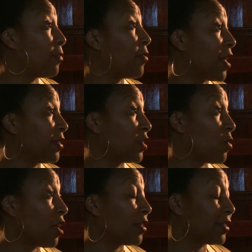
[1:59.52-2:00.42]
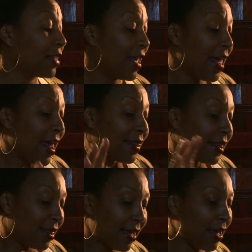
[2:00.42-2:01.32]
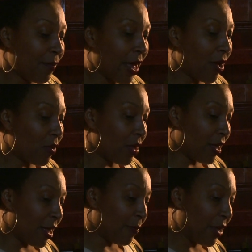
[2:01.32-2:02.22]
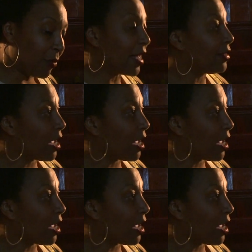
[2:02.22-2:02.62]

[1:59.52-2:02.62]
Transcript: up about these wines. The thing about people like